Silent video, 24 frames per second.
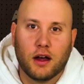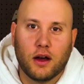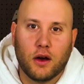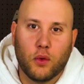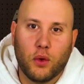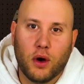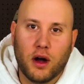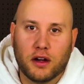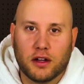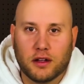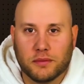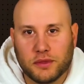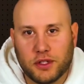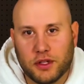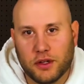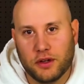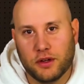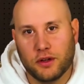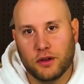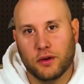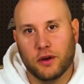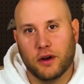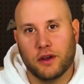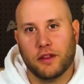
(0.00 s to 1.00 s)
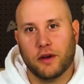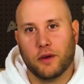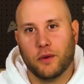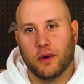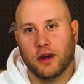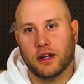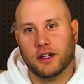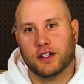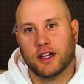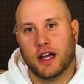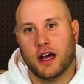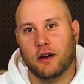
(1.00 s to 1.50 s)
Welcome to the
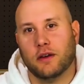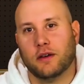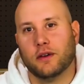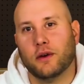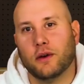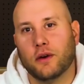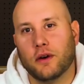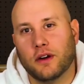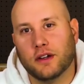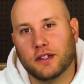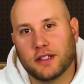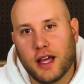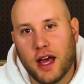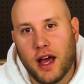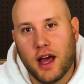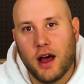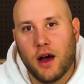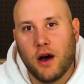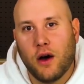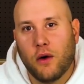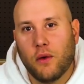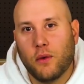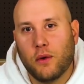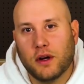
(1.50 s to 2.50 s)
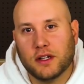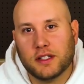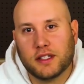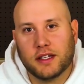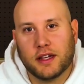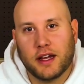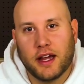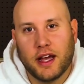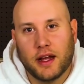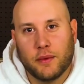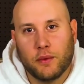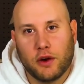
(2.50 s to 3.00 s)
Ridge Outdoors. Once
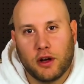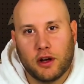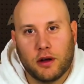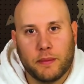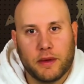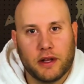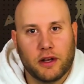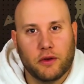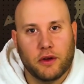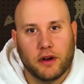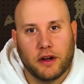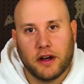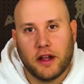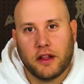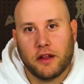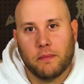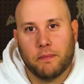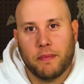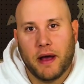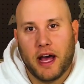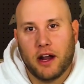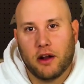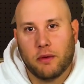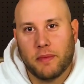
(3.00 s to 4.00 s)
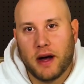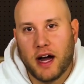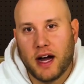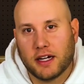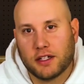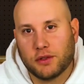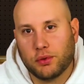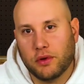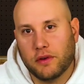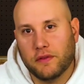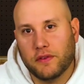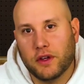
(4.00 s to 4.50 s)
again, we're going to be doing another BATTLBOX
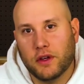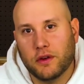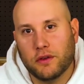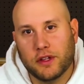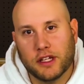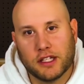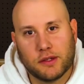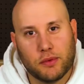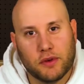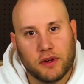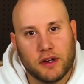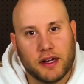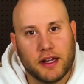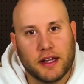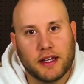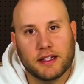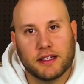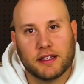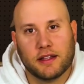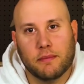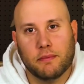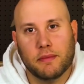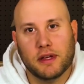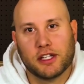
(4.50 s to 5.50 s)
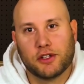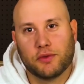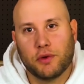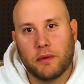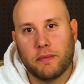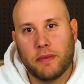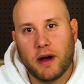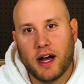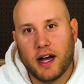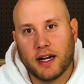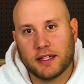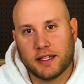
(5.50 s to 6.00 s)
review. This one is the mystery
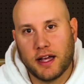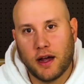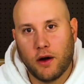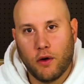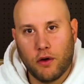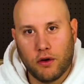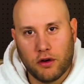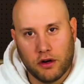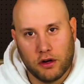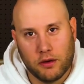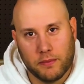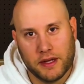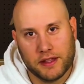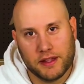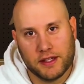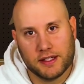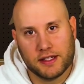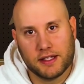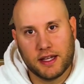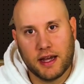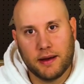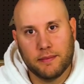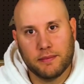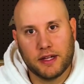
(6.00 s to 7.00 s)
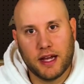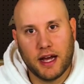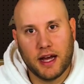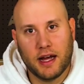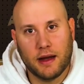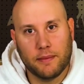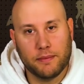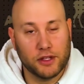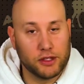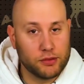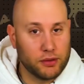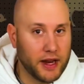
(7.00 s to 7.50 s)
box. I ordered them at the same
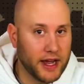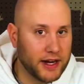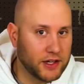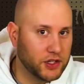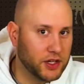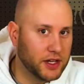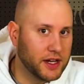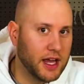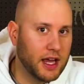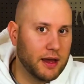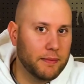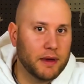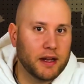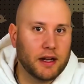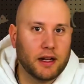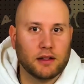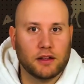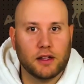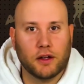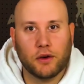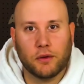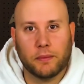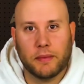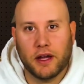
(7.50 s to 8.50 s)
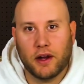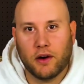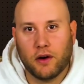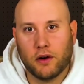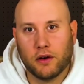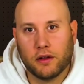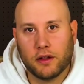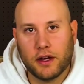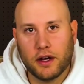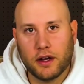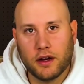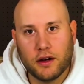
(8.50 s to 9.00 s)
time. This one actually came in a little bit
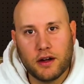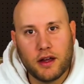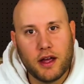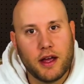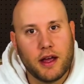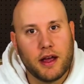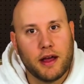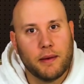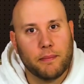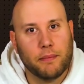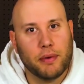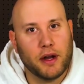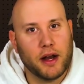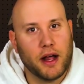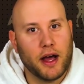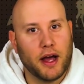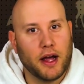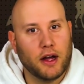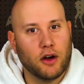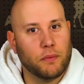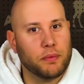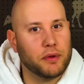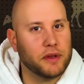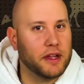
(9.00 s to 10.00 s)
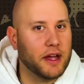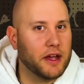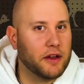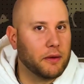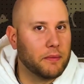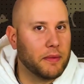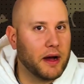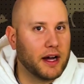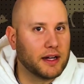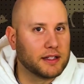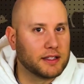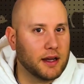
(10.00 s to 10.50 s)
earlier, but I opened the other
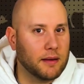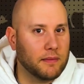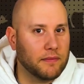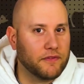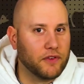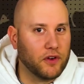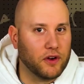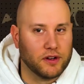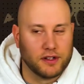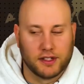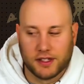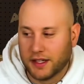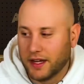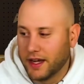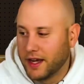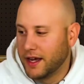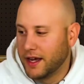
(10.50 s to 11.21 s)
box up first.